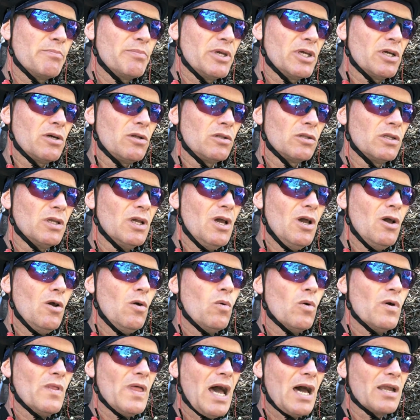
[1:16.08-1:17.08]
build
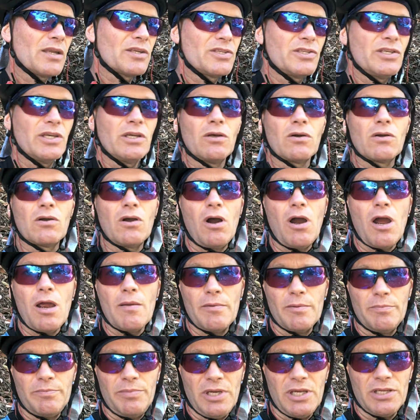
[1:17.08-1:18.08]
without a single
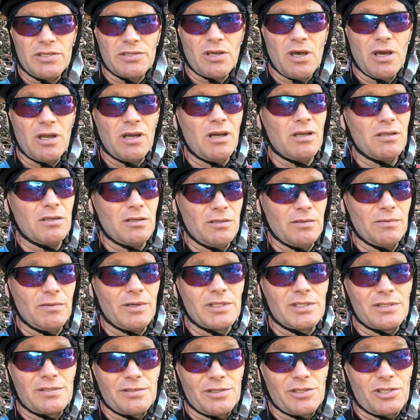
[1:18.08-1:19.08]
carbon piece on it other than
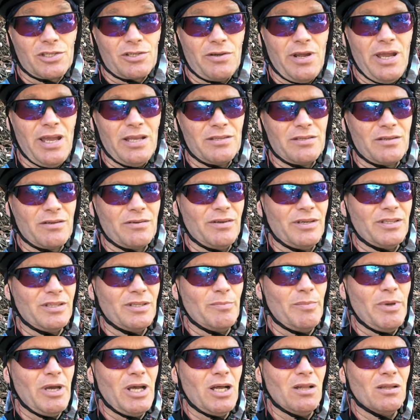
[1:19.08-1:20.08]
the strands that are in
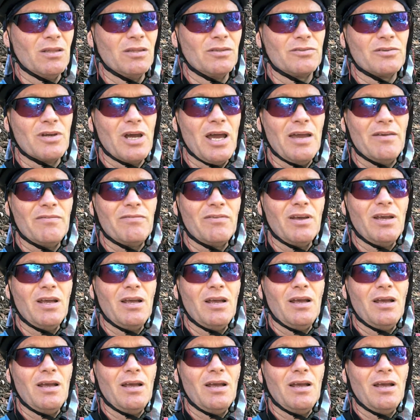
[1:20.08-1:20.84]
the belt drive,